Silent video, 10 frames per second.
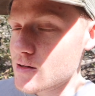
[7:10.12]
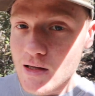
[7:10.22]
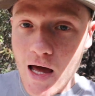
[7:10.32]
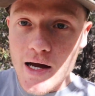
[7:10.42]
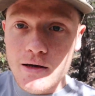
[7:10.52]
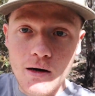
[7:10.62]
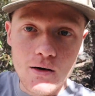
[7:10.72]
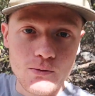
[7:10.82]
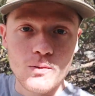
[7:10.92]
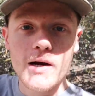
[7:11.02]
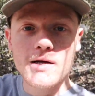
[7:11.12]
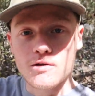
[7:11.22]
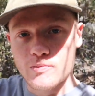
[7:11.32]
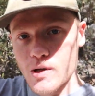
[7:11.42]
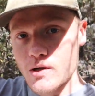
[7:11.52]
lack of
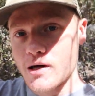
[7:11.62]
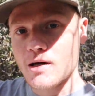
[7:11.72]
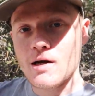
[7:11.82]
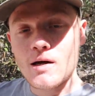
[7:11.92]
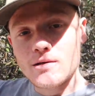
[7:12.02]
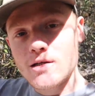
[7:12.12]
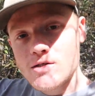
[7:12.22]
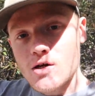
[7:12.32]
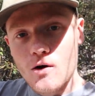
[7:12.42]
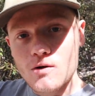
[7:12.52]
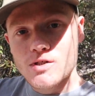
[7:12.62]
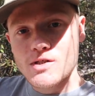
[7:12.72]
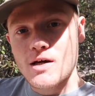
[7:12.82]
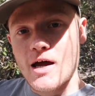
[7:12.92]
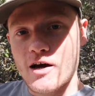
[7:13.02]
regular burning, these
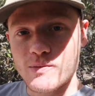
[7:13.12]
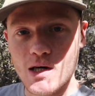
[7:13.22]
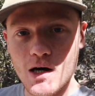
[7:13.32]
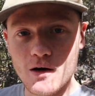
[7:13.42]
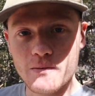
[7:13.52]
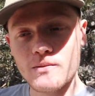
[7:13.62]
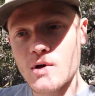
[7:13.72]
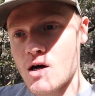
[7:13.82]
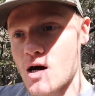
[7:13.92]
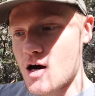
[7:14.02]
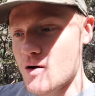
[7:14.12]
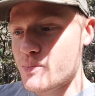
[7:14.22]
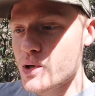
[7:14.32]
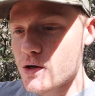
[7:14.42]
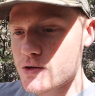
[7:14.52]
oaks have become
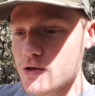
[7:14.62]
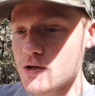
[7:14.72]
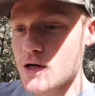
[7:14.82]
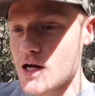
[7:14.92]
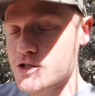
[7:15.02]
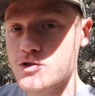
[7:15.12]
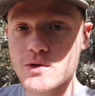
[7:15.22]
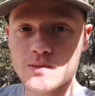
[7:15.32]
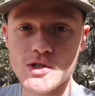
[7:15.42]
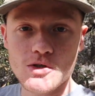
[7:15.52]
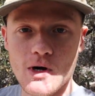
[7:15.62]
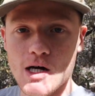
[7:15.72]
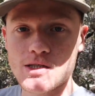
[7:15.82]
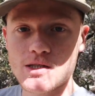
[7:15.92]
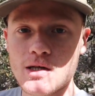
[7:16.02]
put under extreme
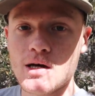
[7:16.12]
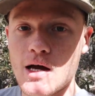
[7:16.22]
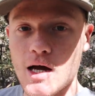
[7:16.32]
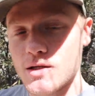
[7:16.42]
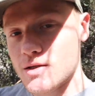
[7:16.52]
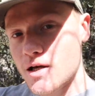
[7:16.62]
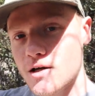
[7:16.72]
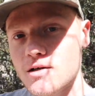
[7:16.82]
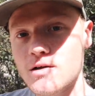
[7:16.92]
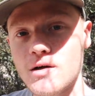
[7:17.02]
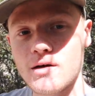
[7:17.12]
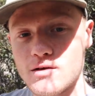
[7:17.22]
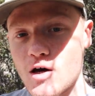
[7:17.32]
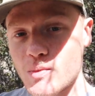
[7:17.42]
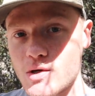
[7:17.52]
stress, and their
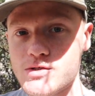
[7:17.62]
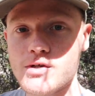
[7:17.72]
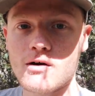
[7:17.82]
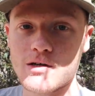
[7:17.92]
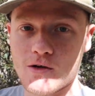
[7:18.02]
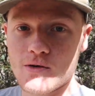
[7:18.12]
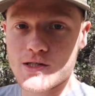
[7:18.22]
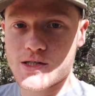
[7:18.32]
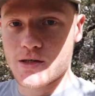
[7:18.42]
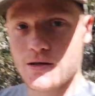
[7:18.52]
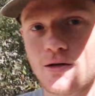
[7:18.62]
numbers are decreasing.